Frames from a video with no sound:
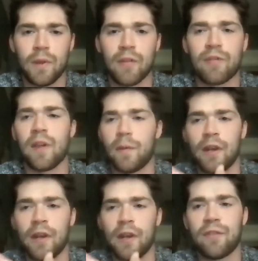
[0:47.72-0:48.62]
If
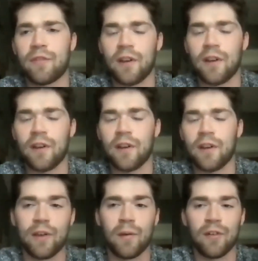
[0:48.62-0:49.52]
honestly, if
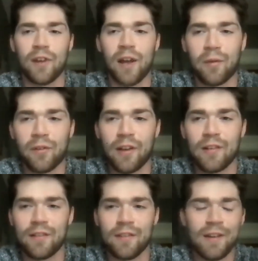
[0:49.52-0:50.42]
that was an option,
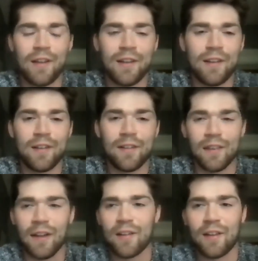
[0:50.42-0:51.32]

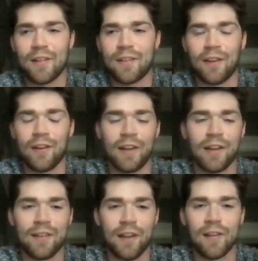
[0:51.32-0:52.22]
I'd tell you,
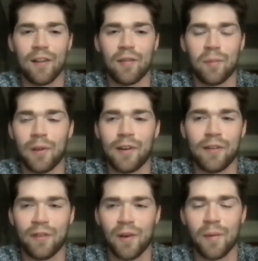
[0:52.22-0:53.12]
I love playing in
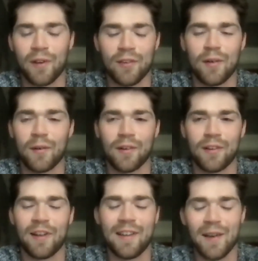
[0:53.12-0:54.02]
Fairbanks. I would have
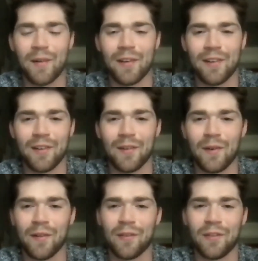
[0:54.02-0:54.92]
done, I would have done
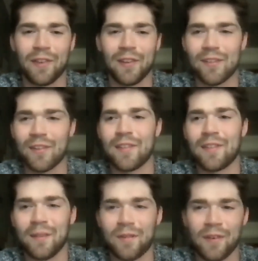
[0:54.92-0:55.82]
quite a few things
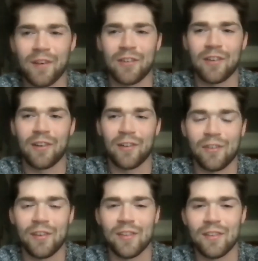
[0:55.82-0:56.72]
to finish another
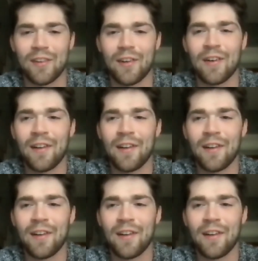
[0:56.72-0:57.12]
season there.